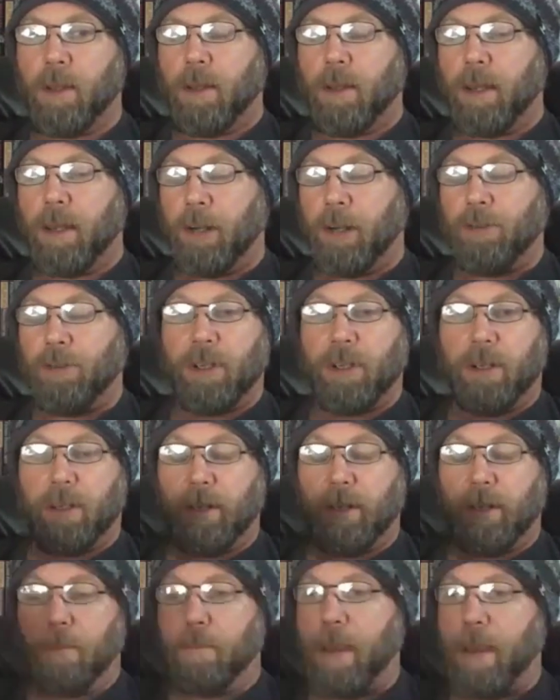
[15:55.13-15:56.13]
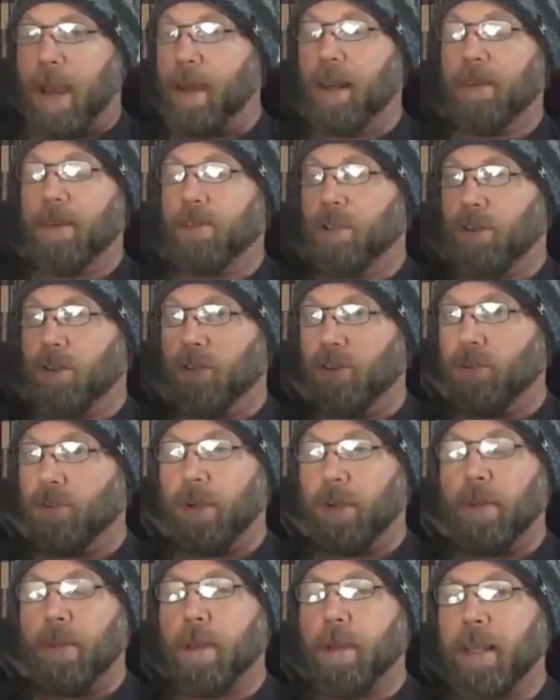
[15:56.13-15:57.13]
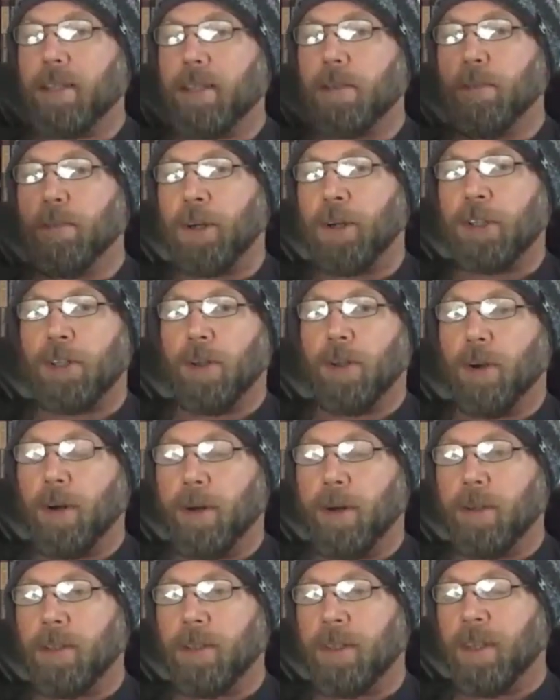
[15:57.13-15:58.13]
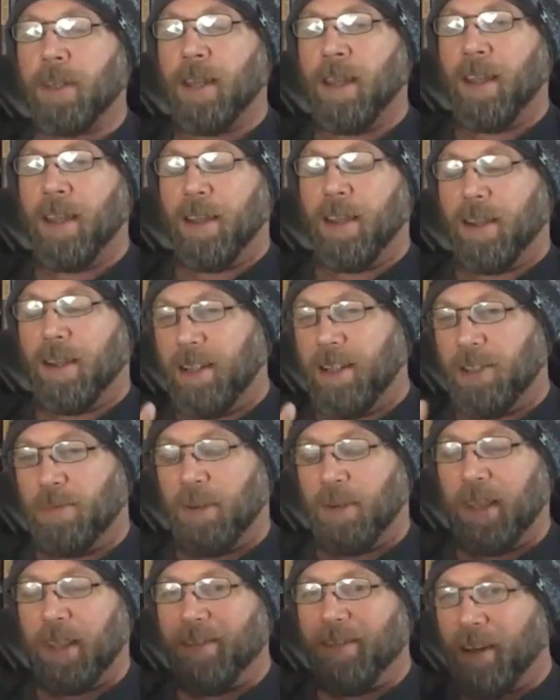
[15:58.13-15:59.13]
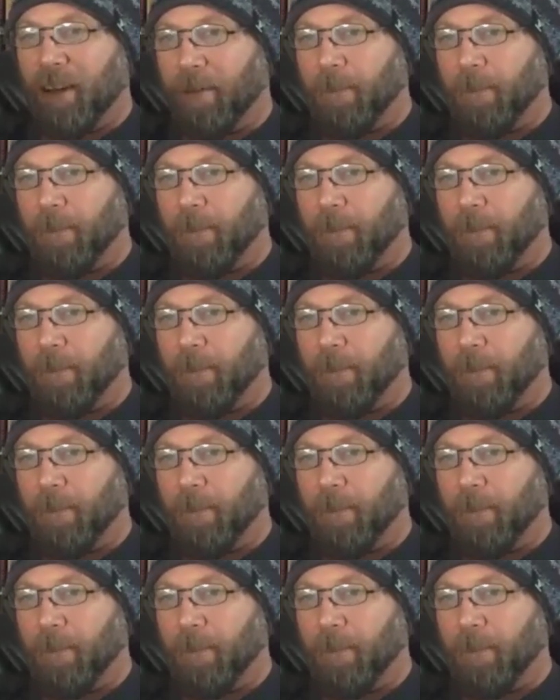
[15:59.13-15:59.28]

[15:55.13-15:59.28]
interested in combatives or street-based martial arts, is we live in a